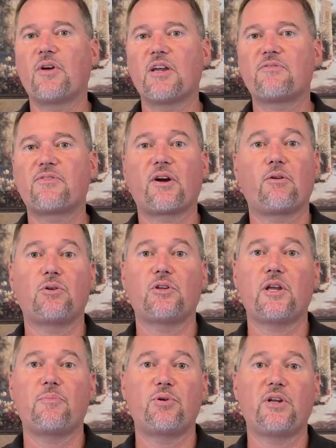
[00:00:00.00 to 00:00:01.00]
If they're
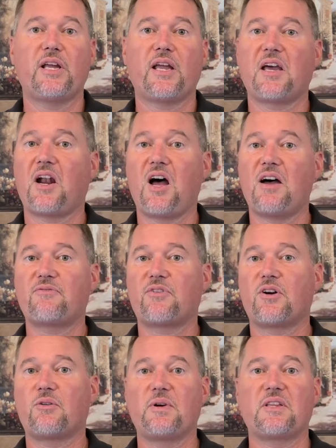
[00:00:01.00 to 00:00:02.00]
only putting an
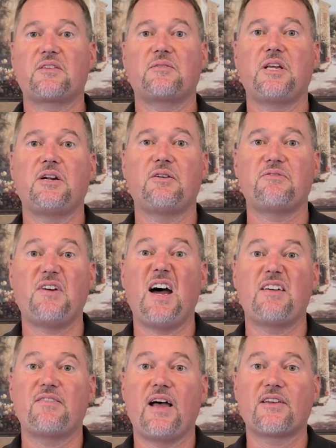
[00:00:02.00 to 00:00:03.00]
offer with a
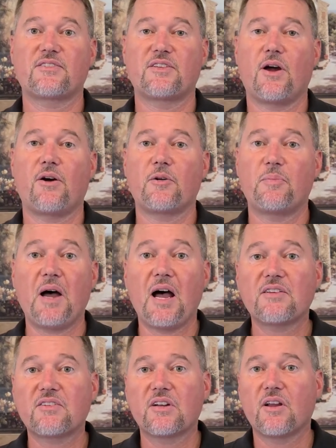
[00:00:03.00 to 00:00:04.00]
$5,000
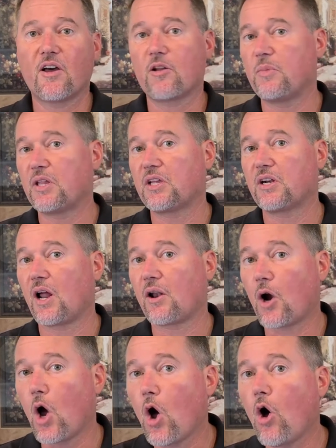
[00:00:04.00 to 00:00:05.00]
deposit on $1 million
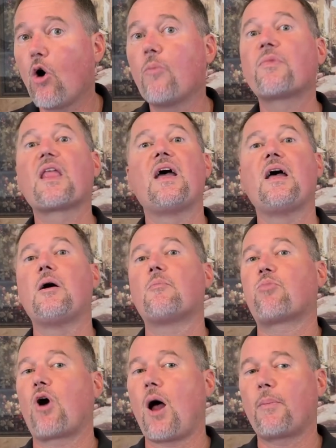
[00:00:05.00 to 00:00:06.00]
home,
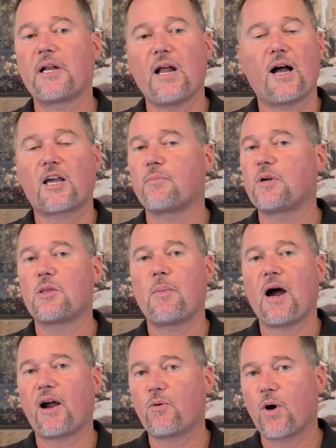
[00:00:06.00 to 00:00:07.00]
probably not going to be the
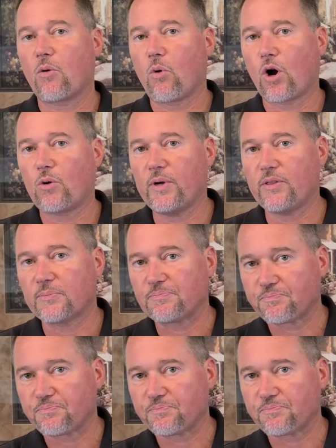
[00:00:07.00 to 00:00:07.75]
buyer you want to work with.